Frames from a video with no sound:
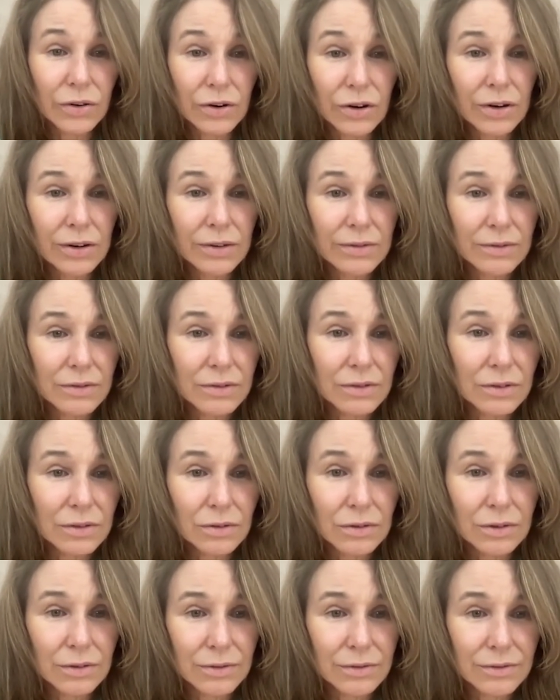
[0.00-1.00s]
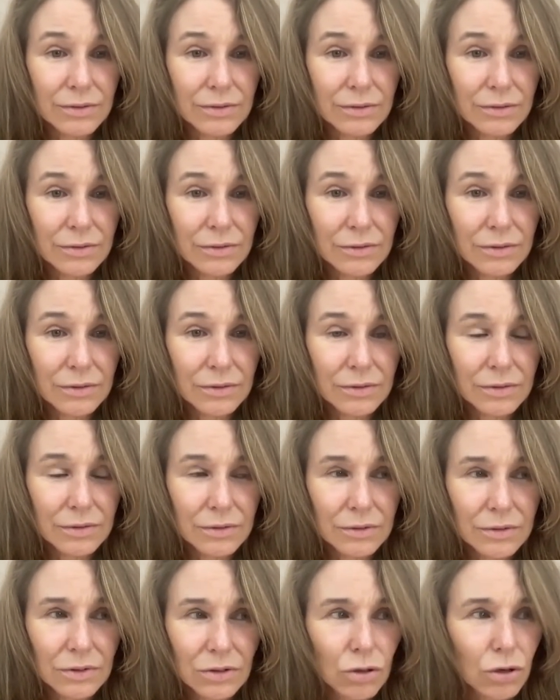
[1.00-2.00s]
and I sort of
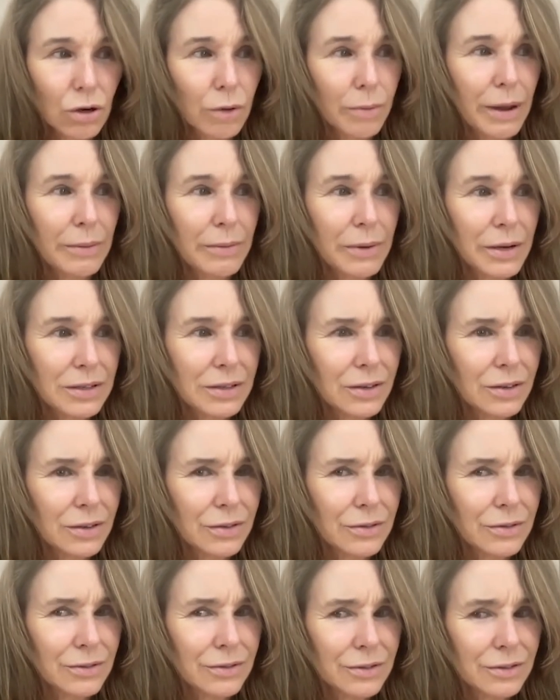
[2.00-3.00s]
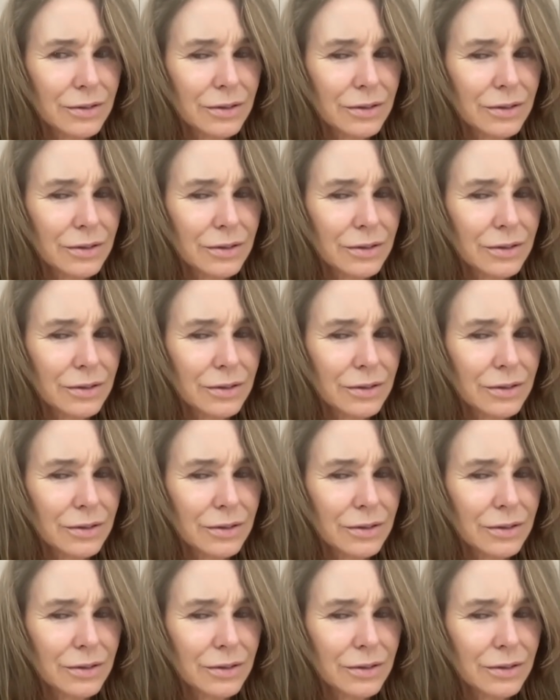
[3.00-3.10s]
talk about myself.